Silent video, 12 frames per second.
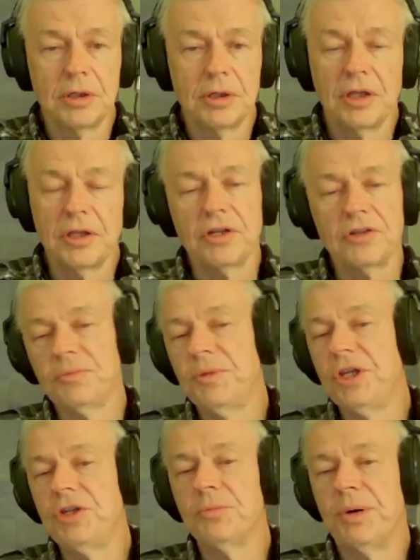Now, that doesn't
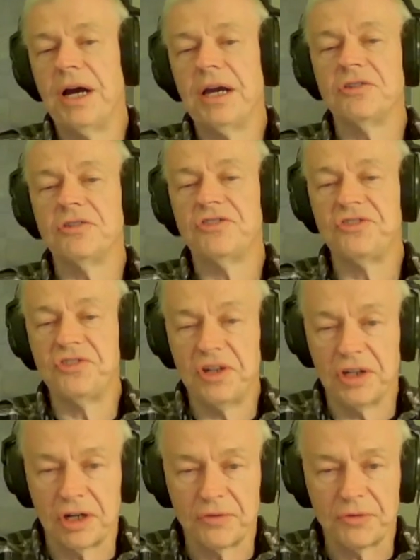mean you buy and sit
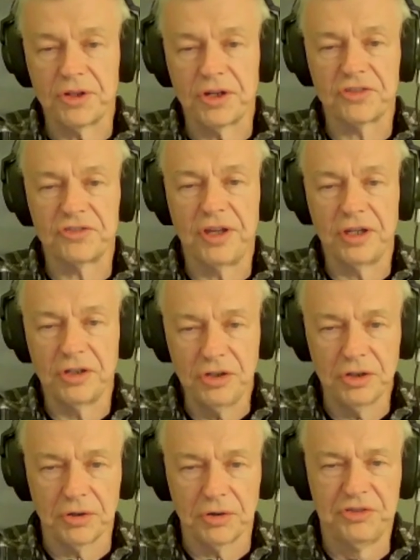on it for the next 10
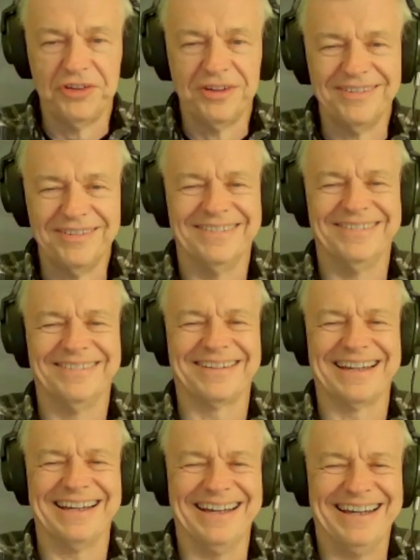years.
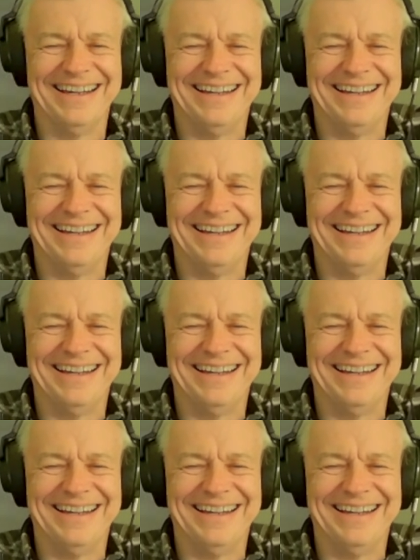Okay.